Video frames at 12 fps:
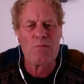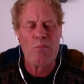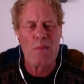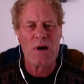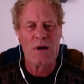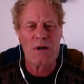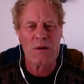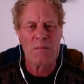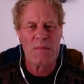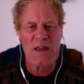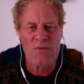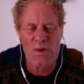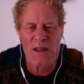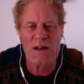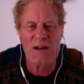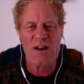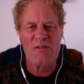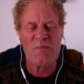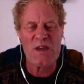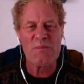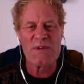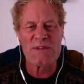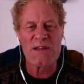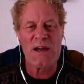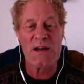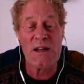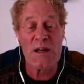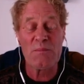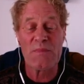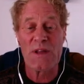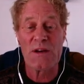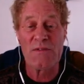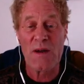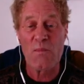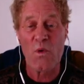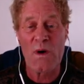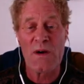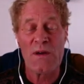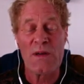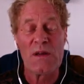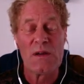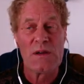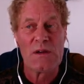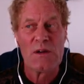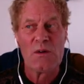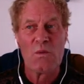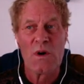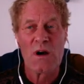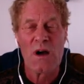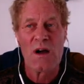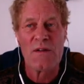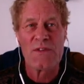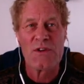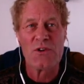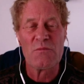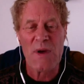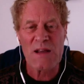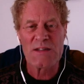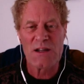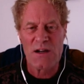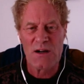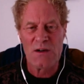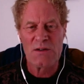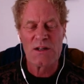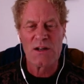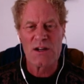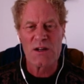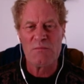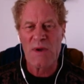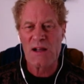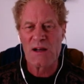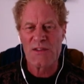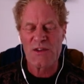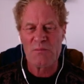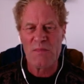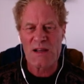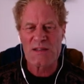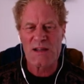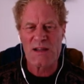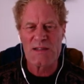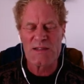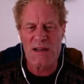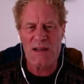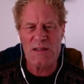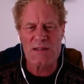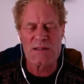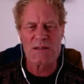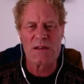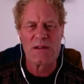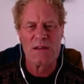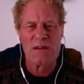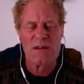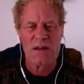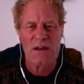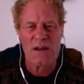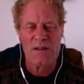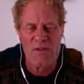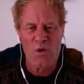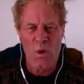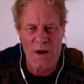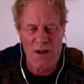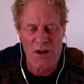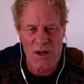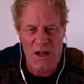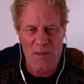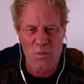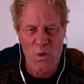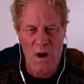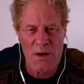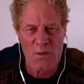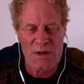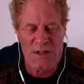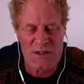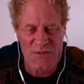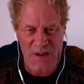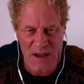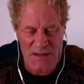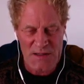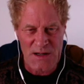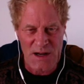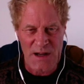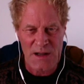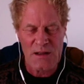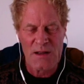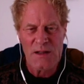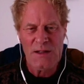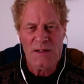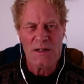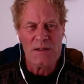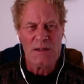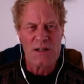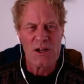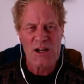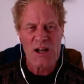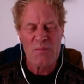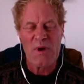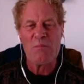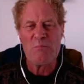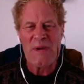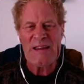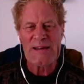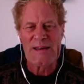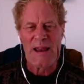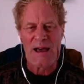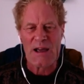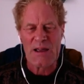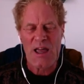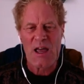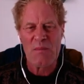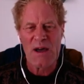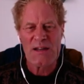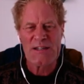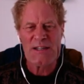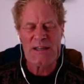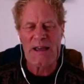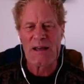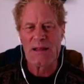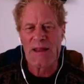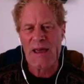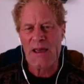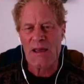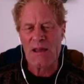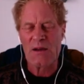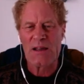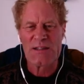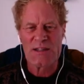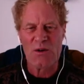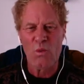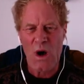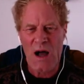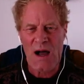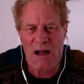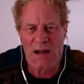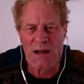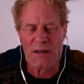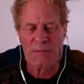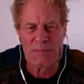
If we get enough people signed up, then February, we're off to Mexico to look at megalithic Mexican sites. If you want to look up one which is fascinating, look up Mitla, M-I-T-L-A. It's in Oaxaca.